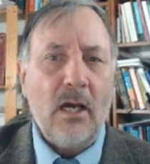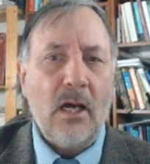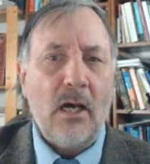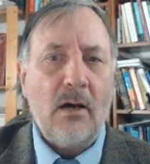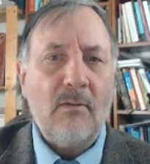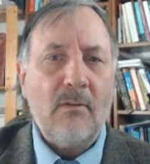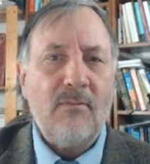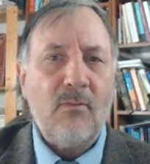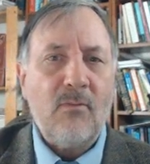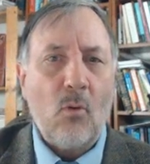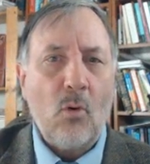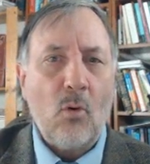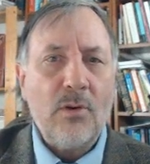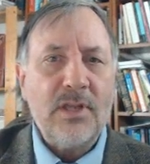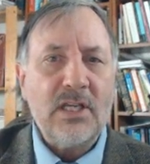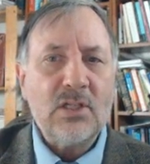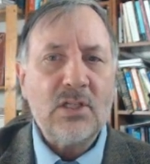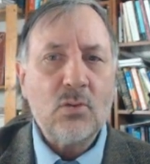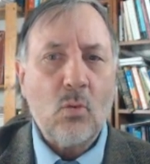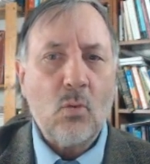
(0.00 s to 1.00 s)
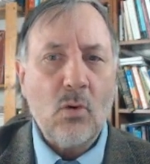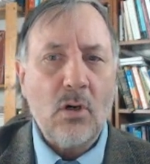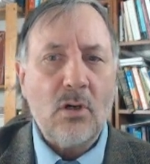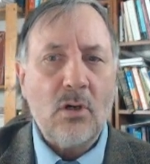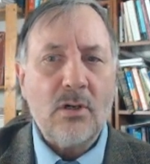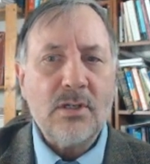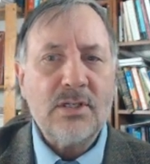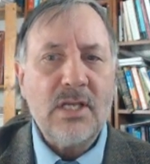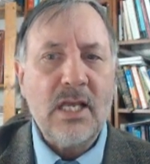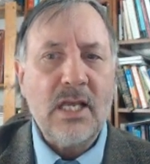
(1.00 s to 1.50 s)
uh, for these
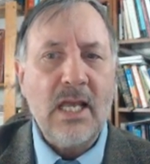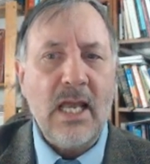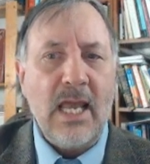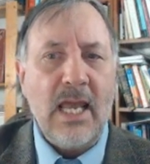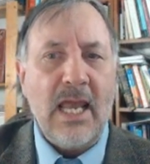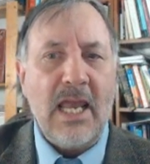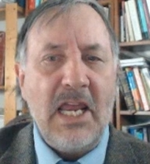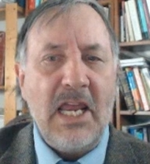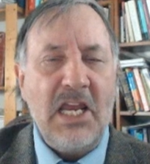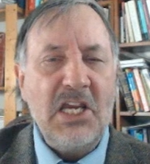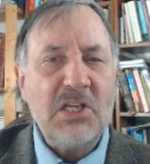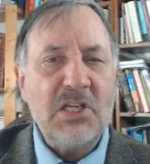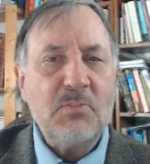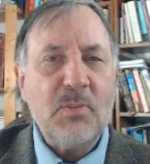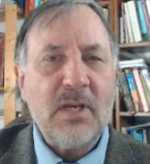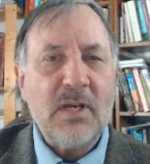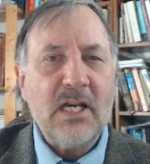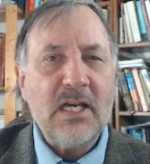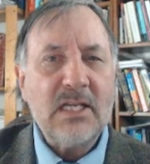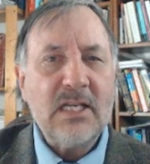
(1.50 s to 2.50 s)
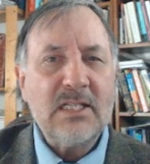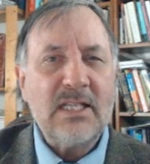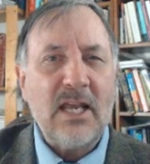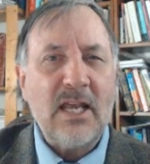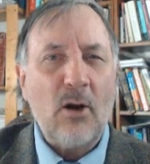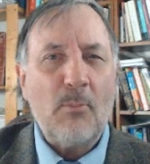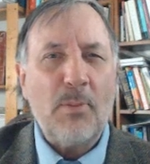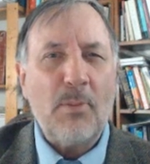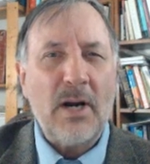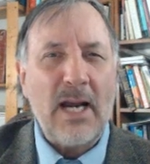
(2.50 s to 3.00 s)
words is because
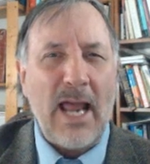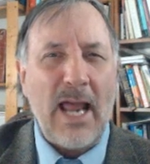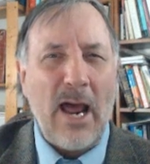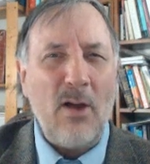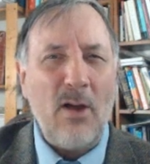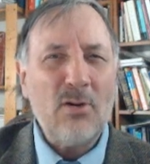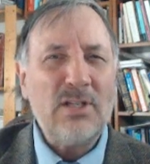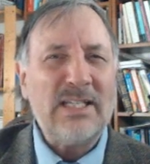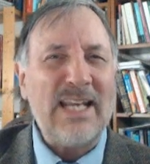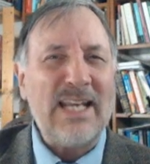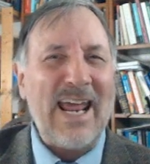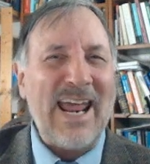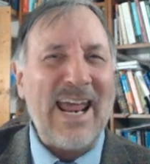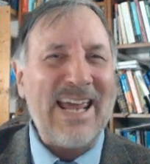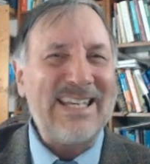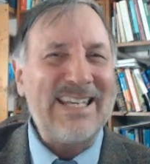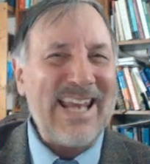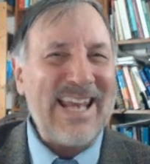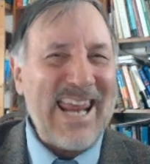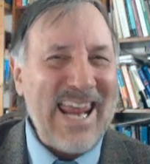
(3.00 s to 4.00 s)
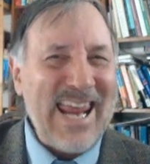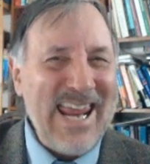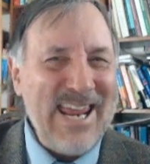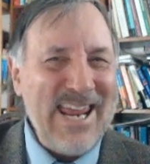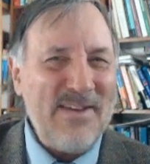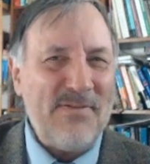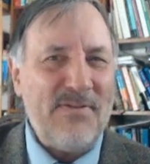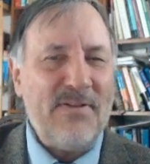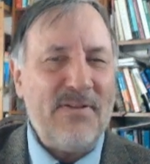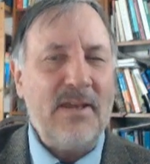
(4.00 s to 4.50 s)
they are pronounced as
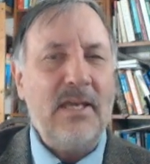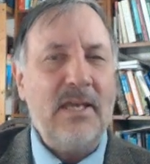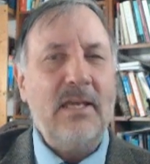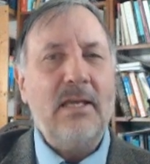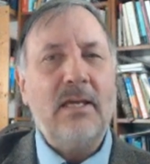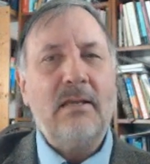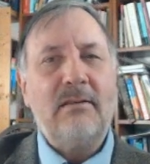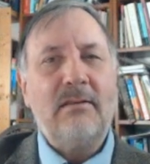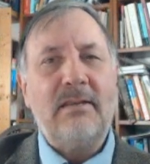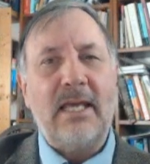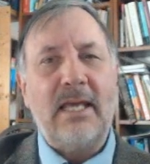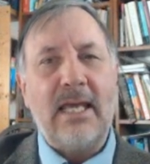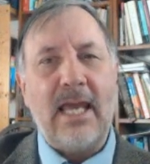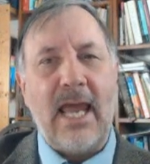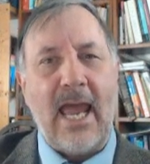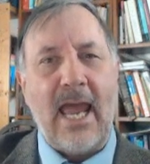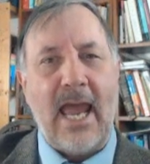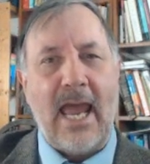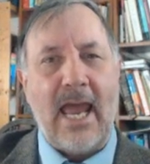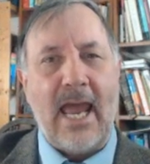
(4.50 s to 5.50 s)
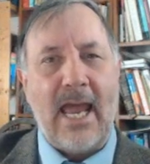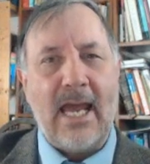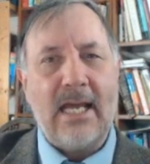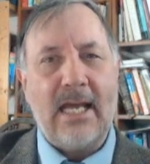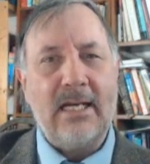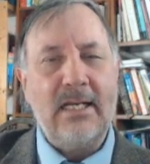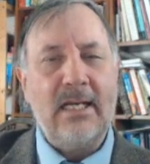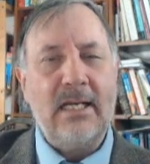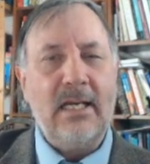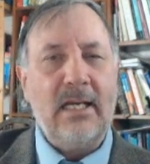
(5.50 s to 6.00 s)
if they
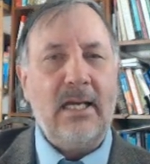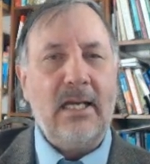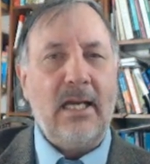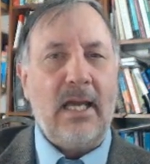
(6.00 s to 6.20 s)
had